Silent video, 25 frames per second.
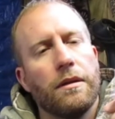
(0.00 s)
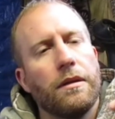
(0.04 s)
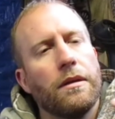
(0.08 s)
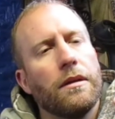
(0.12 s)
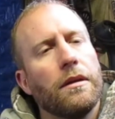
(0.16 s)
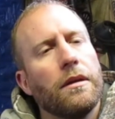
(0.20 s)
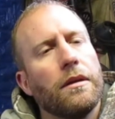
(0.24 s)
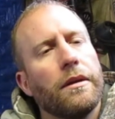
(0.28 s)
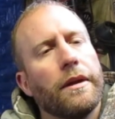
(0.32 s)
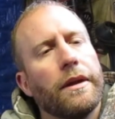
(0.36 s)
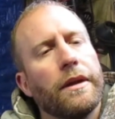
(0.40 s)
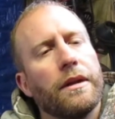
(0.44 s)

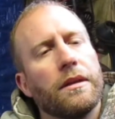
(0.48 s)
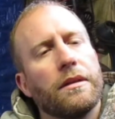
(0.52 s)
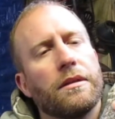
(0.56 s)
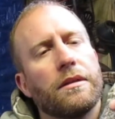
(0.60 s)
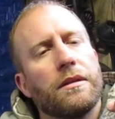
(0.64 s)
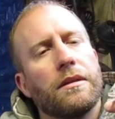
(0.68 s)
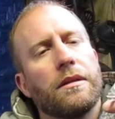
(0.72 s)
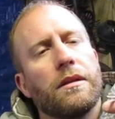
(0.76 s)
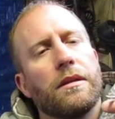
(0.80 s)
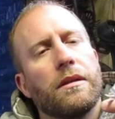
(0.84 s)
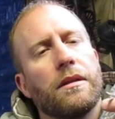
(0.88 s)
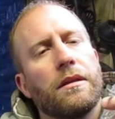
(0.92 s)
And then
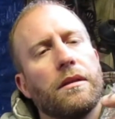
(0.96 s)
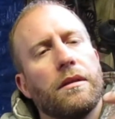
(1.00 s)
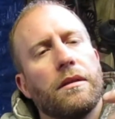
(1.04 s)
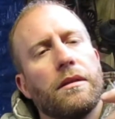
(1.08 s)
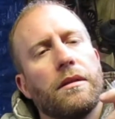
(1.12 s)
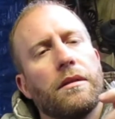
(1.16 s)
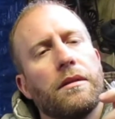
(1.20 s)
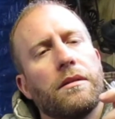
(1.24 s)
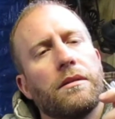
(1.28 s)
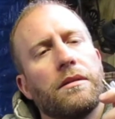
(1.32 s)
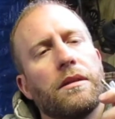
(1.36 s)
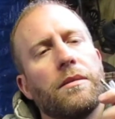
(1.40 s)
it's
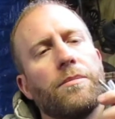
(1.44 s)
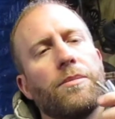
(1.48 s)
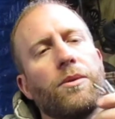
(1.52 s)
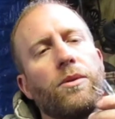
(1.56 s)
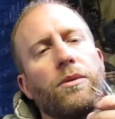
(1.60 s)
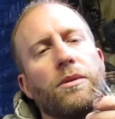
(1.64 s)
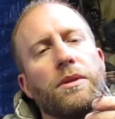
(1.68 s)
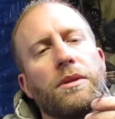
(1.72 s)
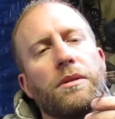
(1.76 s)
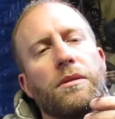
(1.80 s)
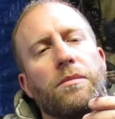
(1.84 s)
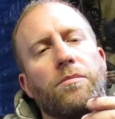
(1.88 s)
as simple
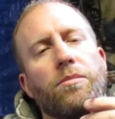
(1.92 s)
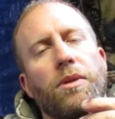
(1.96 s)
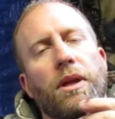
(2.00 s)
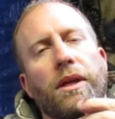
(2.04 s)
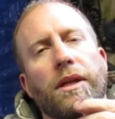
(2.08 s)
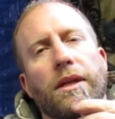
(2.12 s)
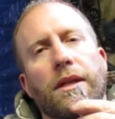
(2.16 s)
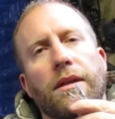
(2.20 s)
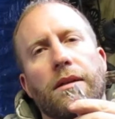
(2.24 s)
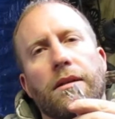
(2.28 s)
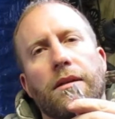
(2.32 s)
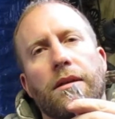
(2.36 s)
as
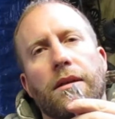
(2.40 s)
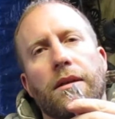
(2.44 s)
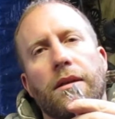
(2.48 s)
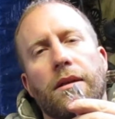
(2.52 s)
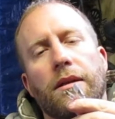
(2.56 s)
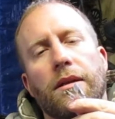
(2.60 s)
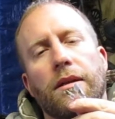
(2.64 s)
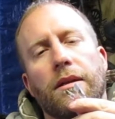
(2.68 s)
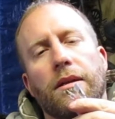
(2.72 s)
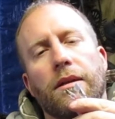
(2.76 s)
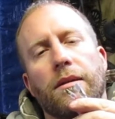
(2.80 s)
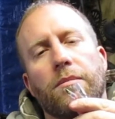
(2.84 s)

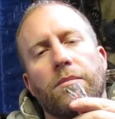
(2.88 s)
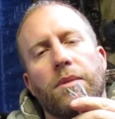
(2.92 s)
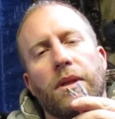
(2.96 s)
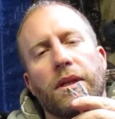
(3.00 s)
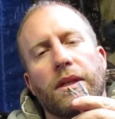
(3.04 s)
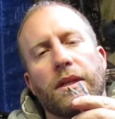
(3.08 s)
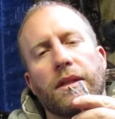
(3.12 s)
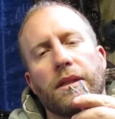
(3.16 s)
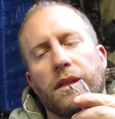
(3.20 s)
plugging